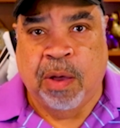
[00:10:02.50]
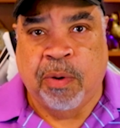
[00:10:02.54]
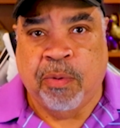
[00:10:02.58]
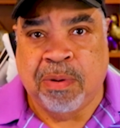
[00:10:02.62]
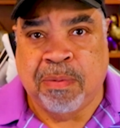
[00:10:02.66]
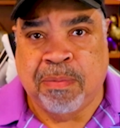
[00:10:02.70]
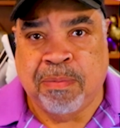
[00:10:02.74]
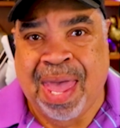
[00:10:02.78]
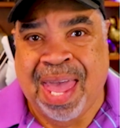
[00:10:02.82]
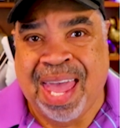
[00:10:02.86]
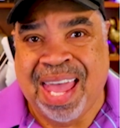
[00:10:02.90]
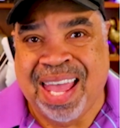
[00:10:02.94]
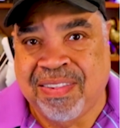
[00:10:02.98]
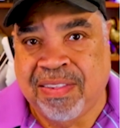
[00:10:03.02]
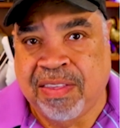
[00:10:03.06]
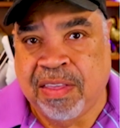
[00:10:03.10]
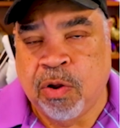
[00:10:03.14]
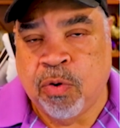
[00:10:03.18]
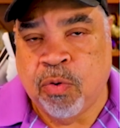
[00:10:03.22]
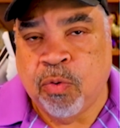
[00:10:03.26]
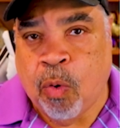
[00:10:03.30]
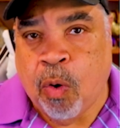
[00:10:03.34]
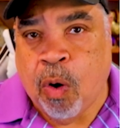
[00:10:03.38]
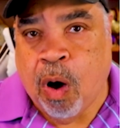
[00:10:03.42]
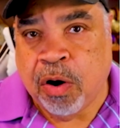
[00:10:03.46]
that what
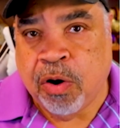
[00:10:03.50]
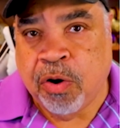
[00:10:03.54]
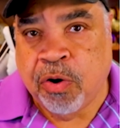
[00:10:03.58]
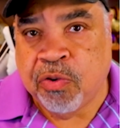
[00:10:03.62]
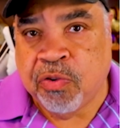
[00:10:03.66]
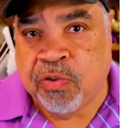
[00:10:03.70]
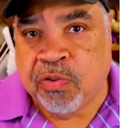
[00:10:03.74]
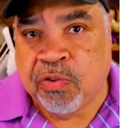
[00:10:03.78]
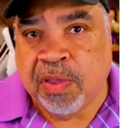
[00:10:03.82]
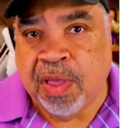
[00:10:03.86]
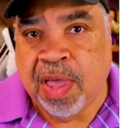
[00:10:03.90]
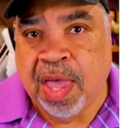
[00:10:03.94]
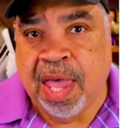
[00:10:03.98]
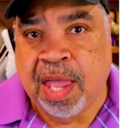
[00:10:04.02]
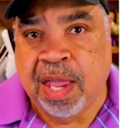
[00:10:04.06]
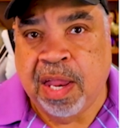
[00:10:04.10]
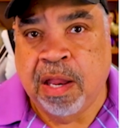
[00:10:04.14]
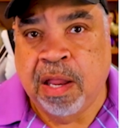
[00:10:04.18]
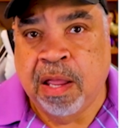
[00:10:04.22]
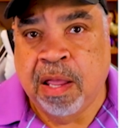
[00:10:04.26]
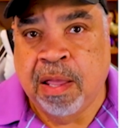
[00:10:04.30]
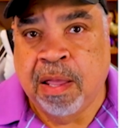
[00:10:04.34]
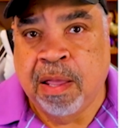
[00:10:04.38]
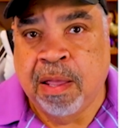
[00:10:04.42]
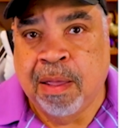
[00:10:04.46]
Maxine Waters
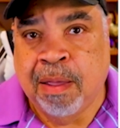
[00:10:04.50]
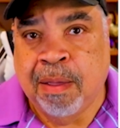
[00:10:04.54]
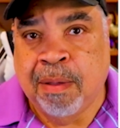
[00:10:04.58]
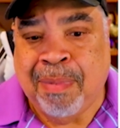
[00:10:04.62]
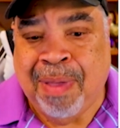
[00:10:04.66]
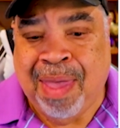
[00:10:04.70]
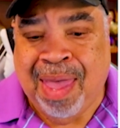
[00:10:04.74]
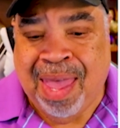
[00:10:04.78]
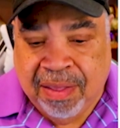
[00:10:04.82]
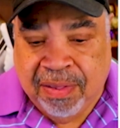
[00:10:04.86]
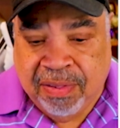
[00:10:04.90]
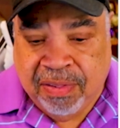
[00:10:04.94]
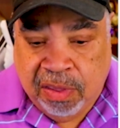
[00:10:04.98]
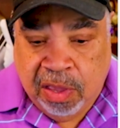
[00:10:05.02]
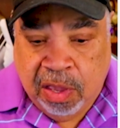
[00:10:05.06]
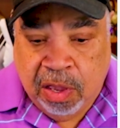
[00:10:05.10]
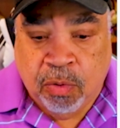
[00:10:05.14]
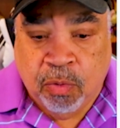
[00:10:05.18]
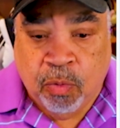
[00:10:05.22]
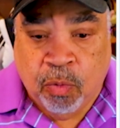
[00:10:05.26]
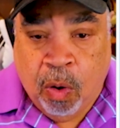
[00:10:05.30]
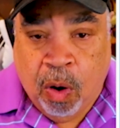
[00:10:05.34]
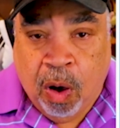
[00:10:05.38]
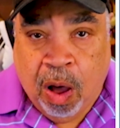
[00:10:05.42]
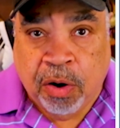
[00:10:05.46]
said?
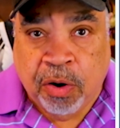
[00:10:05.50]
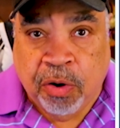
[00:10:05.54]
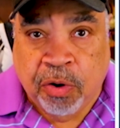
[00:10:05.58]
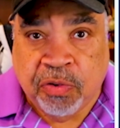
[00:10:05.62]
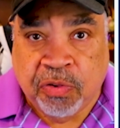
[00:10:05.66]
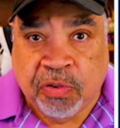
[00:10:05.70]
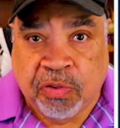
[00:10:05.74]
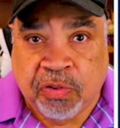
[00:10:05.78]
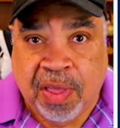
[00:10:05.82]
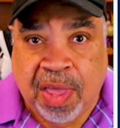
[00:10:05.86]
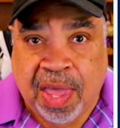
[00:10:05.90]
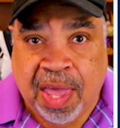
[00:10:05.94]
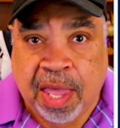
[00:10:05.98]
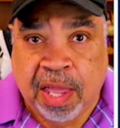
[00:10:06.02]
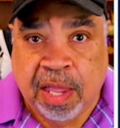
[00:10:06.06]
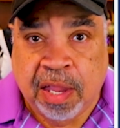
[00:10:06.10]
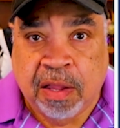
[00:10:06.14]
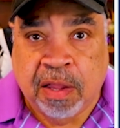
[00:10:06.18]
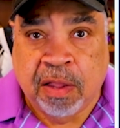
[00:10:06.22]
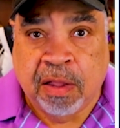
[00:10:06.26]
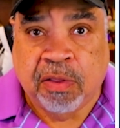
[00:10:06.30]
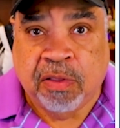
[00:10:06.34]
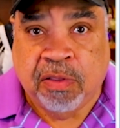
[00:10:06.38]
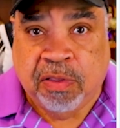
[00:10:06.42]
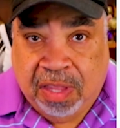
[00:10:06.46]
Maxine Waters
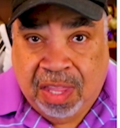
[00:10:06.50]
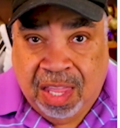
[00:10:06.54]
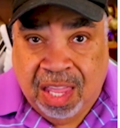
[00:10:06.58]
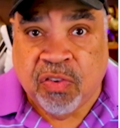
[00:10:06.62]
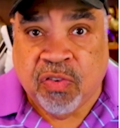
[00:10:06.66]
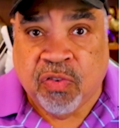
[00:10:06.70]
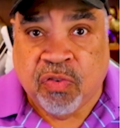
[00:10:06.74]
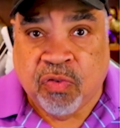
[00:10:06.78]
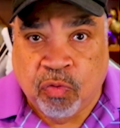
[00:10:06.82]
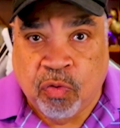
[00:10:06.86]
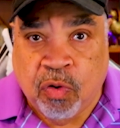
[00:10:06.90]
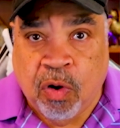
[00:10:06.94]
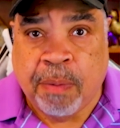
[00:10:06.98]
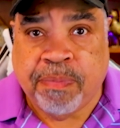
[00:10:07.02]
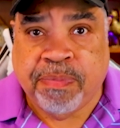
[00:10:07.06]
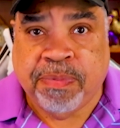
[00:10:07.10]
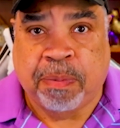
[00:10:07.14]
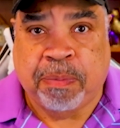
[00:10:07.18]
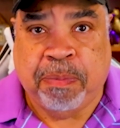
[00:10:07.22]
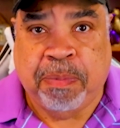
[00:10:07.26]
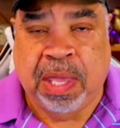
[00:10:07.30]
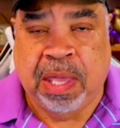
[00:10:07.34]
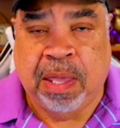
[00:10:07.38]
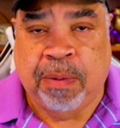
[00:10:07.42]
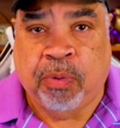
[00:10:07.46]
said,
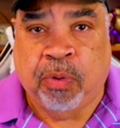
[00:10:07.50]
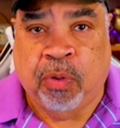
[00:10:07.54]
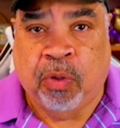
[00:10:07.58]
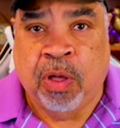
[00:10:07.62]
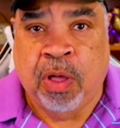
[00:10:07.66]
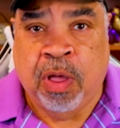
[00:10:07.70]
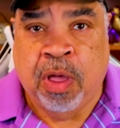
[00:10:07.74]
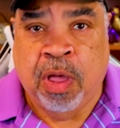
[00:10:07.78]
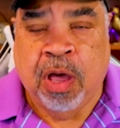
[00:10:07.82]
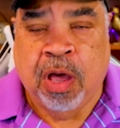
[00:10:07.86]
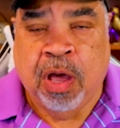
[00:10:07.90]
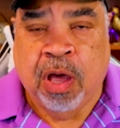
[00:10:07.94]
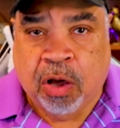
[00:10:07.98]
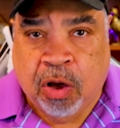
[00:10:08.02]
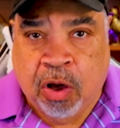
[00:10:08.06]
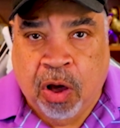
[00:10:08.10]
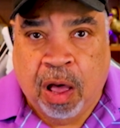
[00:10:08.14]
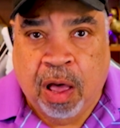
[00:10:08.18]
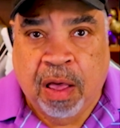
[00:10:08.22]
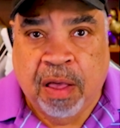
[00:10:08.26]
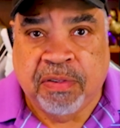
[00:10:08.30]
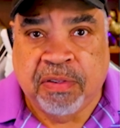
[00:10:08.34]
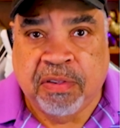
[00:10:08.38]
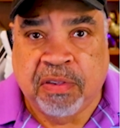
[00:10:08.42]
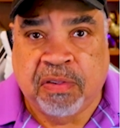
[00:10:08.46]
disrupt people,
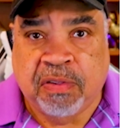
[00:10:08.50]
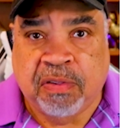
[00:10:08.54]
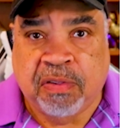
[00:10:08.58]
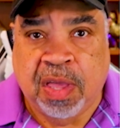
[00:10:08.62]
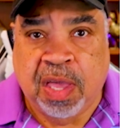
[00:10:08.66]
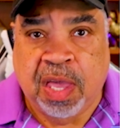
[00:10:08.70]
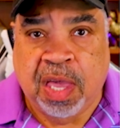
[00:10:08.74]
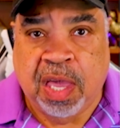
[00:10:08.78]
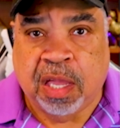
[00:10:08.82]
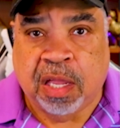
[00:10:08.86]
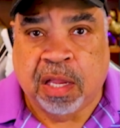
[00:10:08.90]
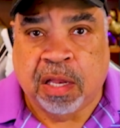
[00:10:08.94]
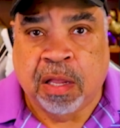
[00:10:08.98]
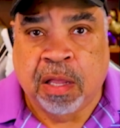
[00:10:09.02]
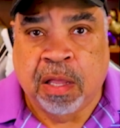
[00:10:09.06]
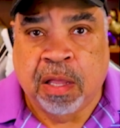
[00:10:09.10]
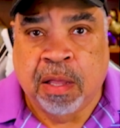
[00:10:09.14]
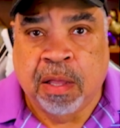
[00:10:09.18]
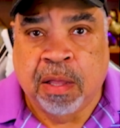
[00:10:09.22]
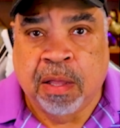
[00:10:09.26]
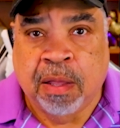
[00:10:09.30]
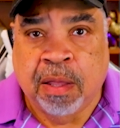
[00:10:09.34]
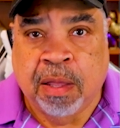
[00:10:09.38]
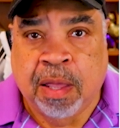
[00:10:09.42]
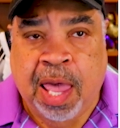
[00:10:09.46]
cause a scene.
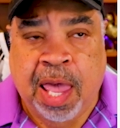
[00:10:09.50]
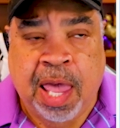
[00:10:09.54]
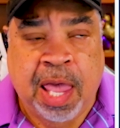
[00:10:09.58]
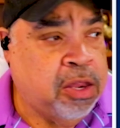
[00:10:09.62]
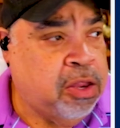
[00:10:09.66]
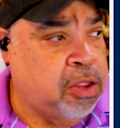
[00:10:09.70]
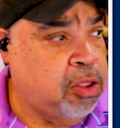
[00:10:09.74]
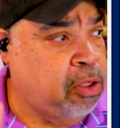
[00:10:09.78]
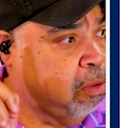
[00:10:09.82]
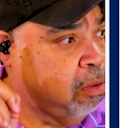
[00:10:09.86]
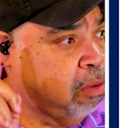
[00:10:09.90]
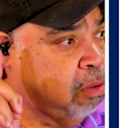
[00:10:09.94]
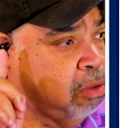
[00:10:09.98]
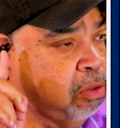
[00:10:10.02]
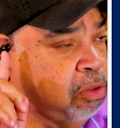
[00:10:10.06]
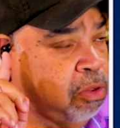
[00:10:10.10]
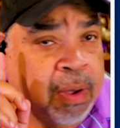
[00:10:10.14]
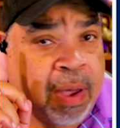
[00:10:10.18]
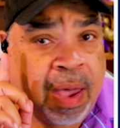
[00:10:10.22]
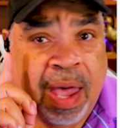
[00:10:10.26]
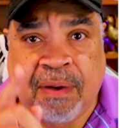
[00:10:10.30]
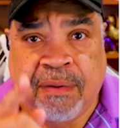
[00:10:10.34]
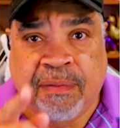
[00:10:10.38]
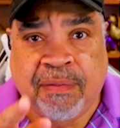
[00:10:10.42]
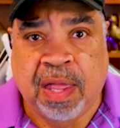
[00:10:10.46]
Hey, do
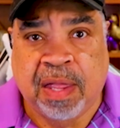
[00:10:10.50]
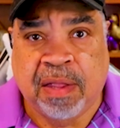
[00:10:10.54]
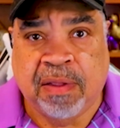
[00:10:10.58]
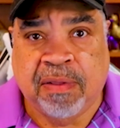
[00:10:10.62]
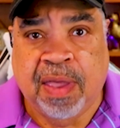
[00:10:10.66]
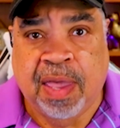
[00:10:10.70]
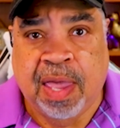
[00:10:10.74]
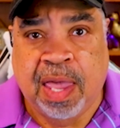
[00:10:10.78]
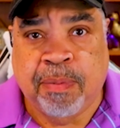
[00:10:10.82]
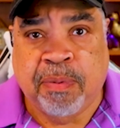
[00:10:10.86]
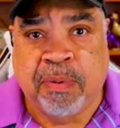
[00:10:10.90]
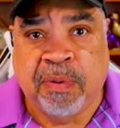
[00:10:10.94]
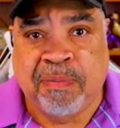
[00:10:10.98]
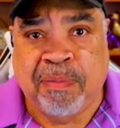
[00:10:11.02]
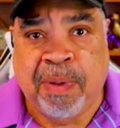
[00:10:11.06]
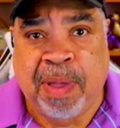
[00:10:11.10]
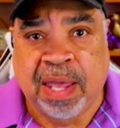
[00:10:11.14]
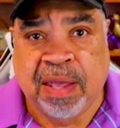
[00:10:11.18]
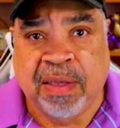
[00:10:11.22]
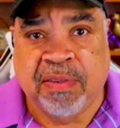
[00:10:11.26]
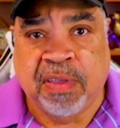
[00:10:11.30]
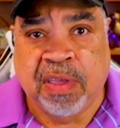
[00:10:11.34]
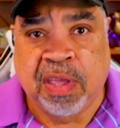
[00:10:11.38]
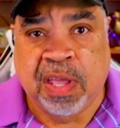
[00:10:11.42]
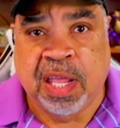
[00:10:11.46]
you have that tape of
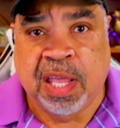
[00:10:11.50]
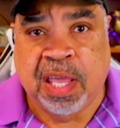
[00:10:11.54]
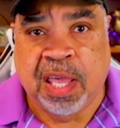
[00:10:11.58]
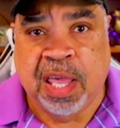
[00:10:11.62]
Maxine